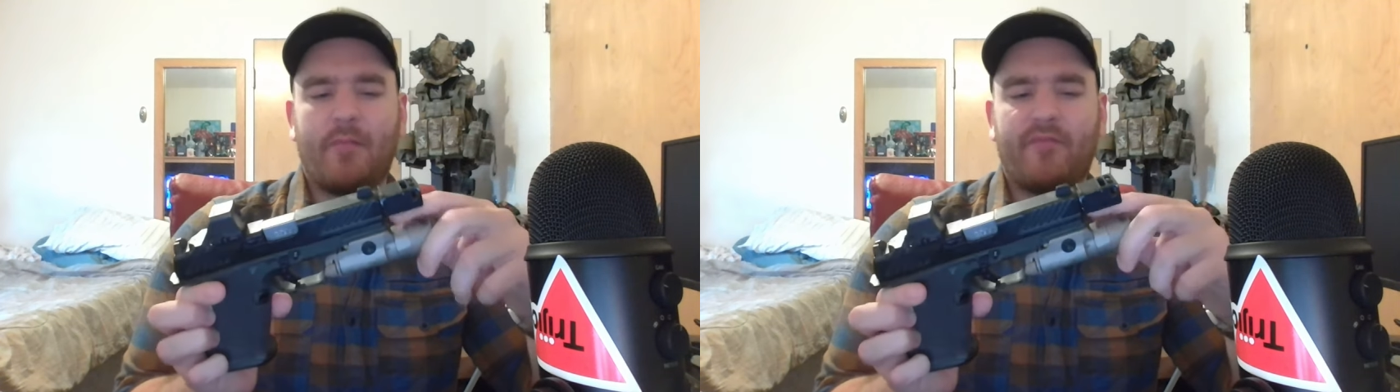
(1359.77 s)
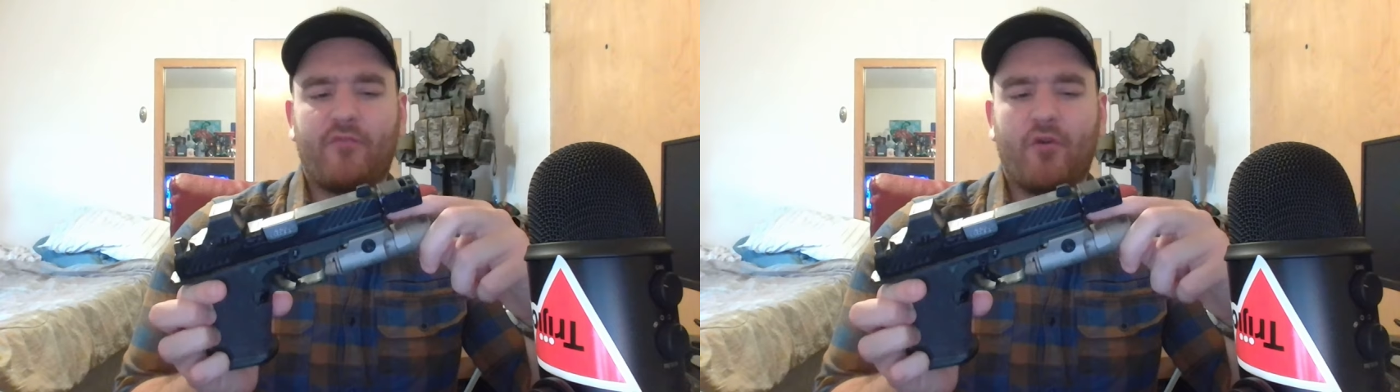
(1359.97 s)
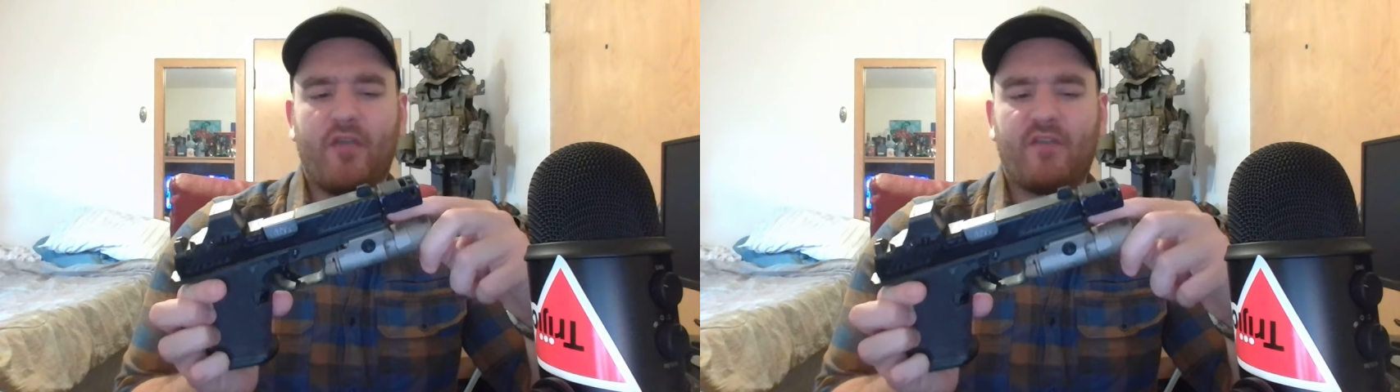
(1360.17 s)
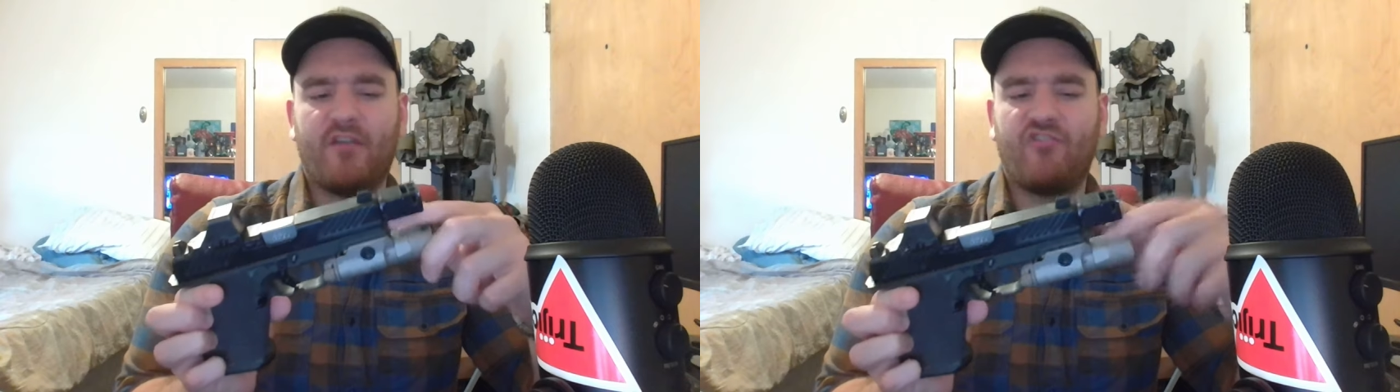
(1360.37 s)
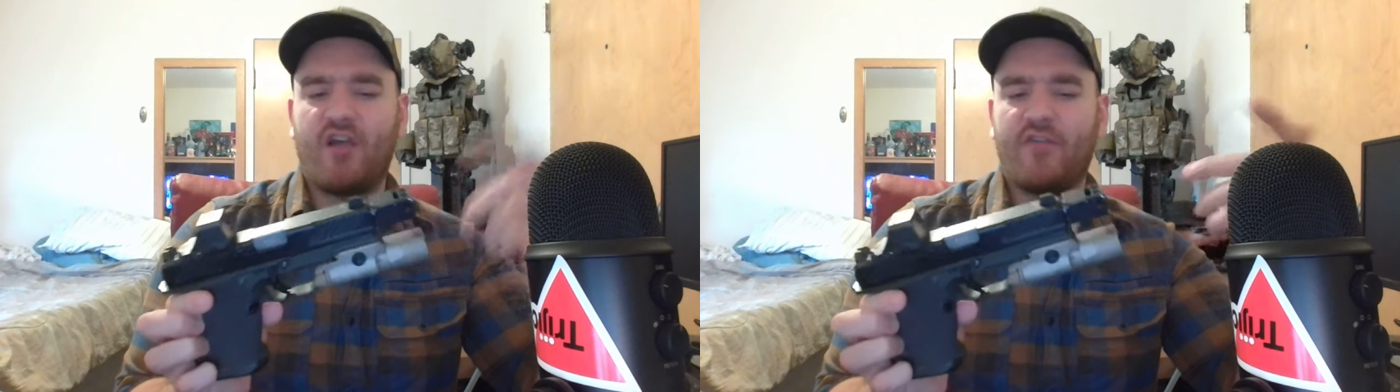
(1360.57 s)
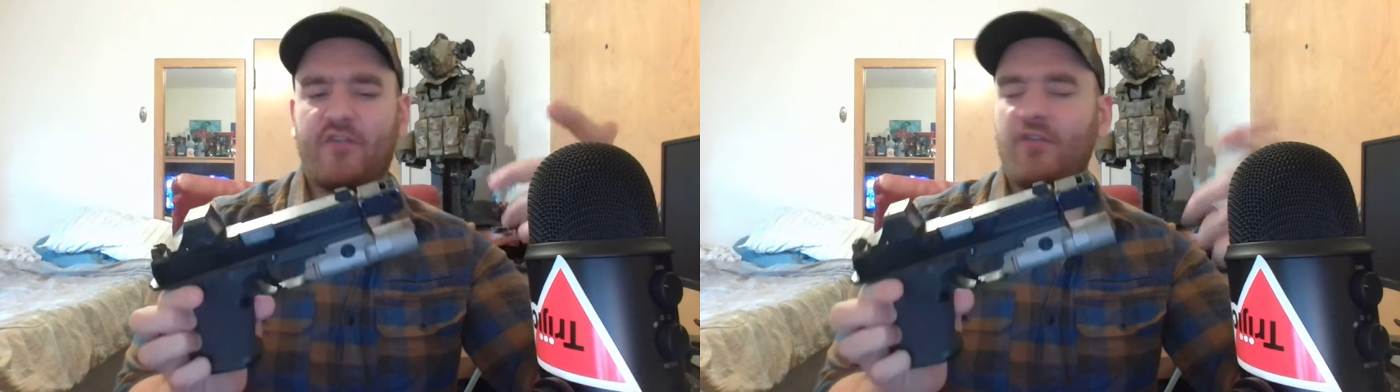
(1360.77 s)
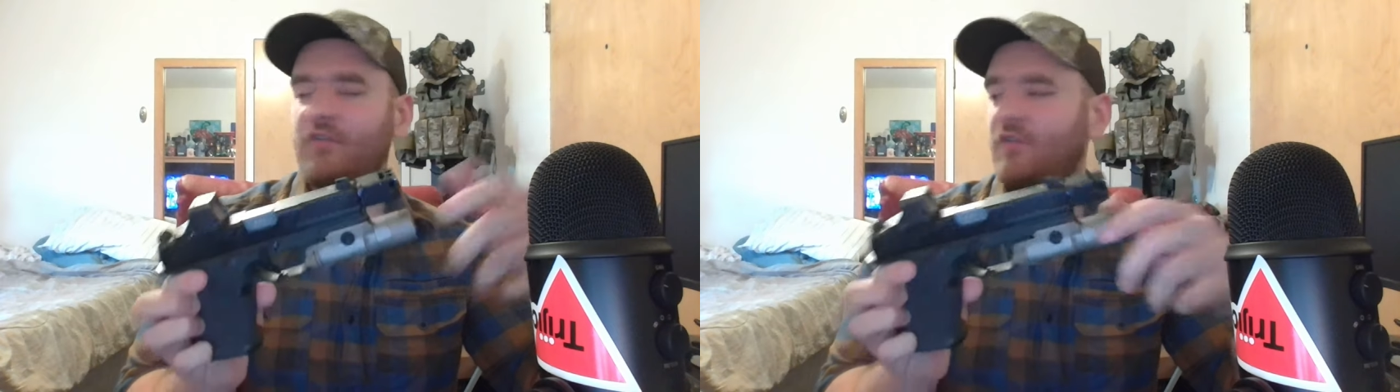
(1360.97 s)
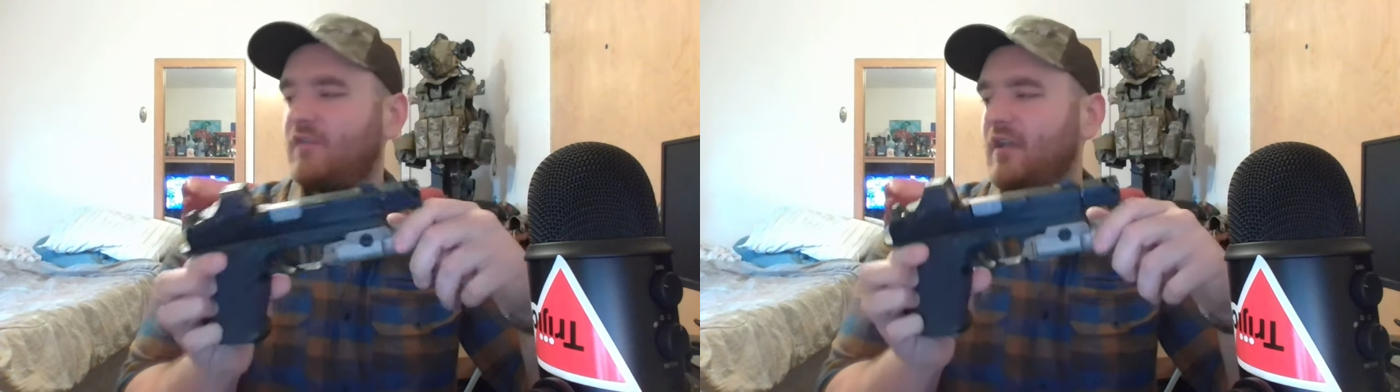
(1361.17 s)
Before this, I shot the
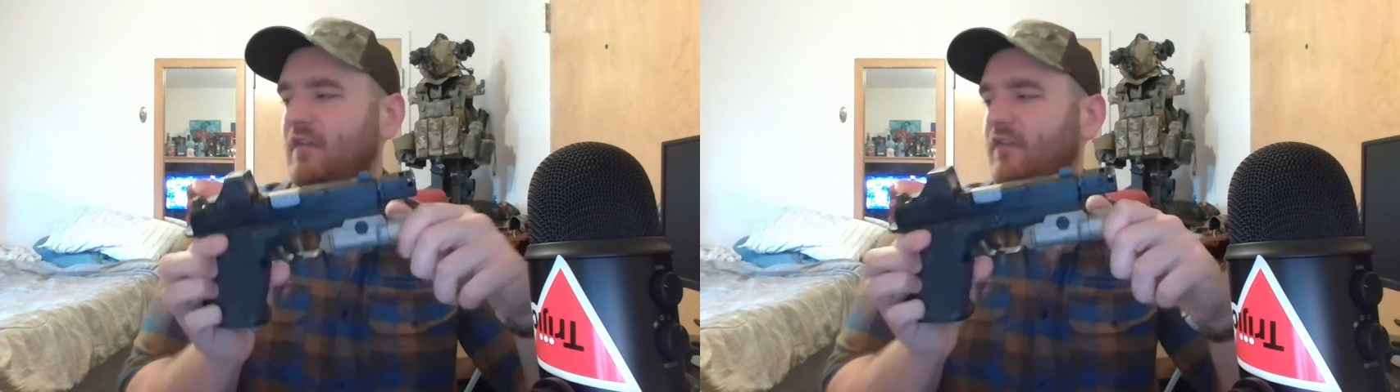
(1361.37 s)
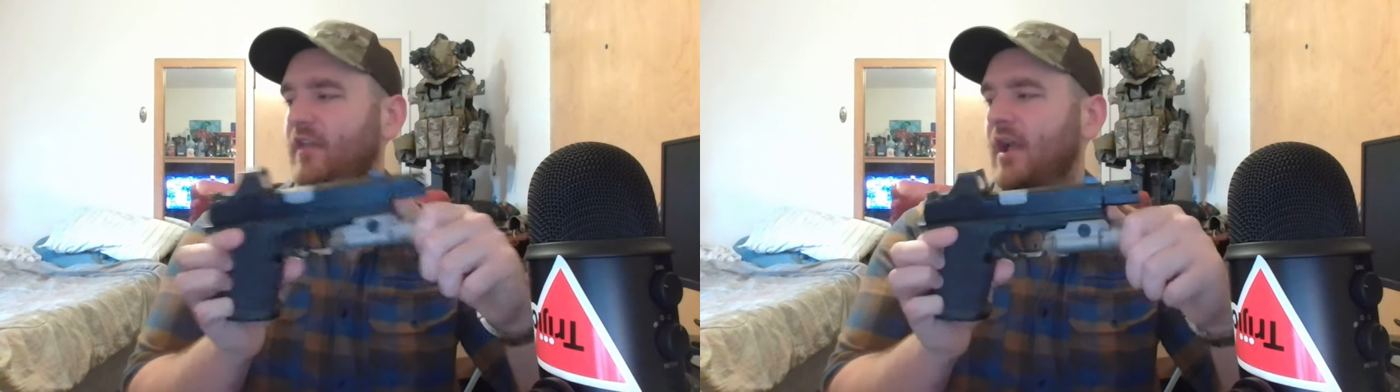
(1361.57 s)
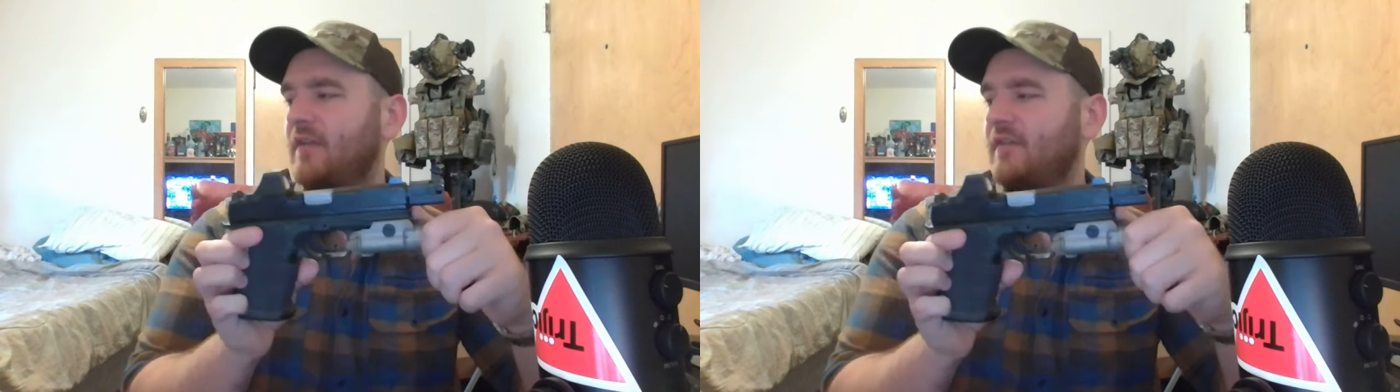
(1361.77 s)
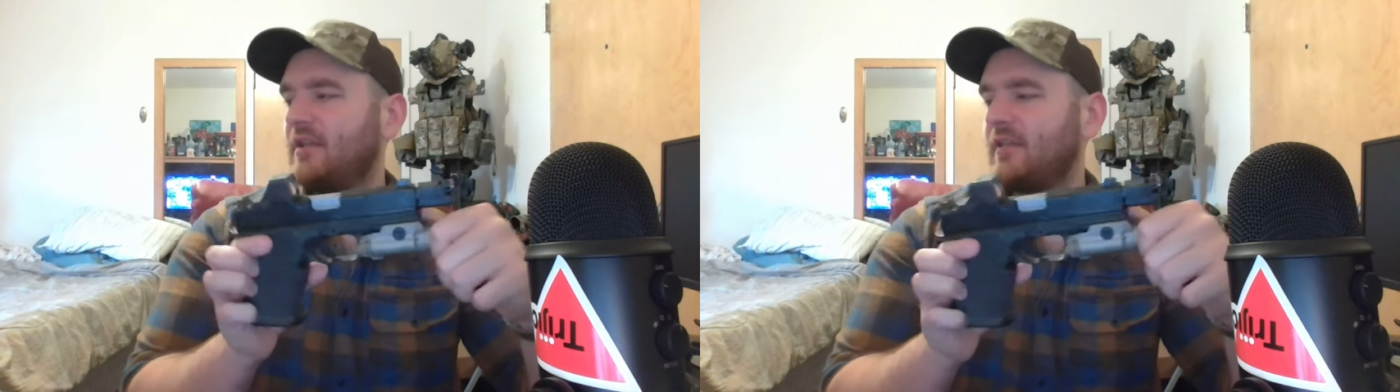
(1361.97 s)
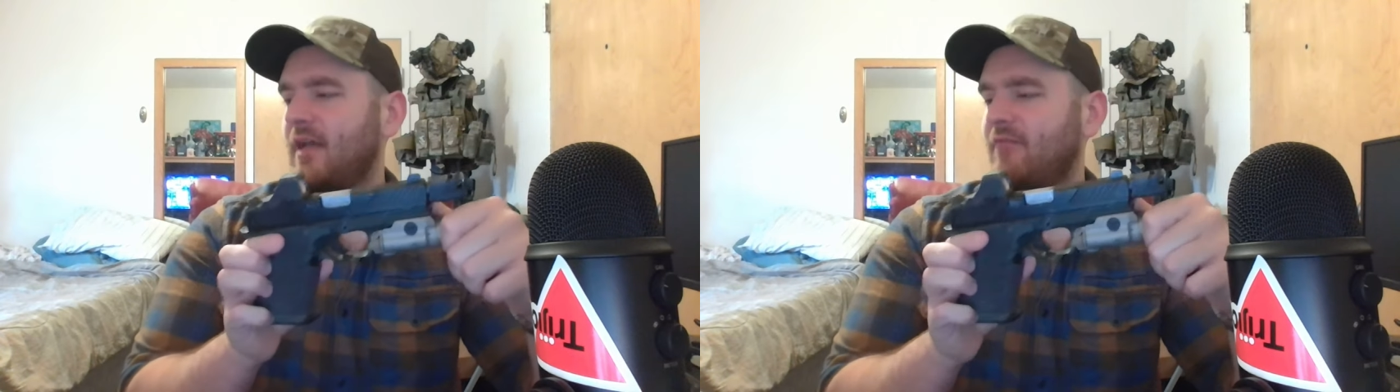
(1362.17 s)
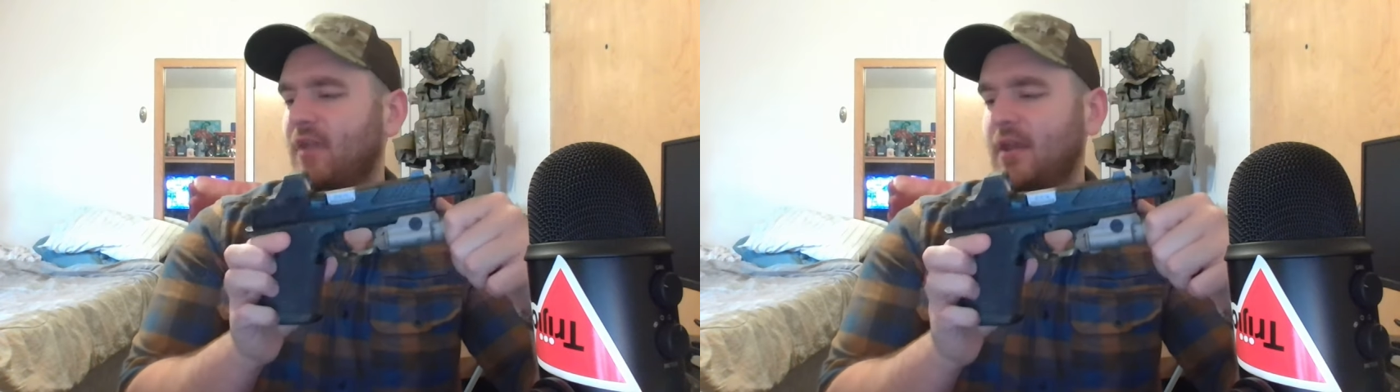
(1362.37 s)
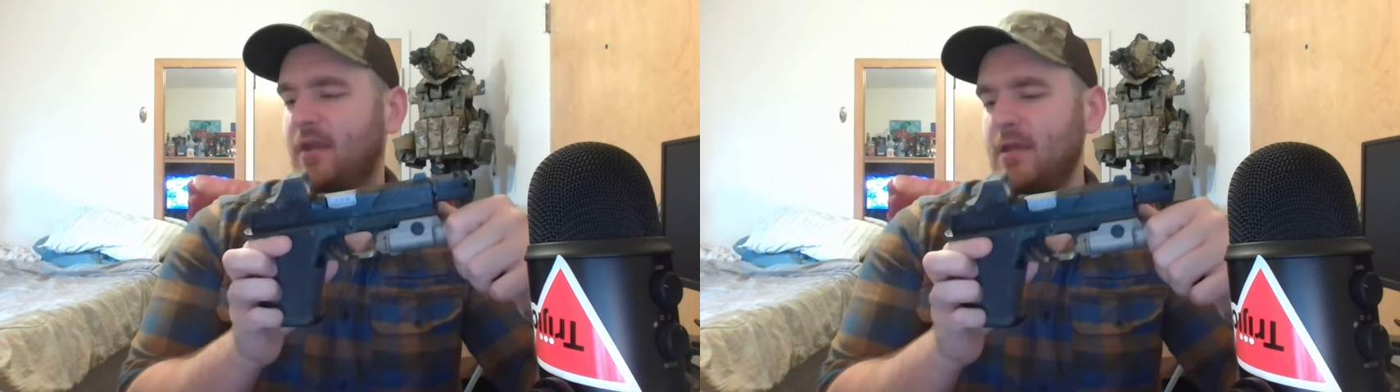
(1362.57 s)
226 and the 1911,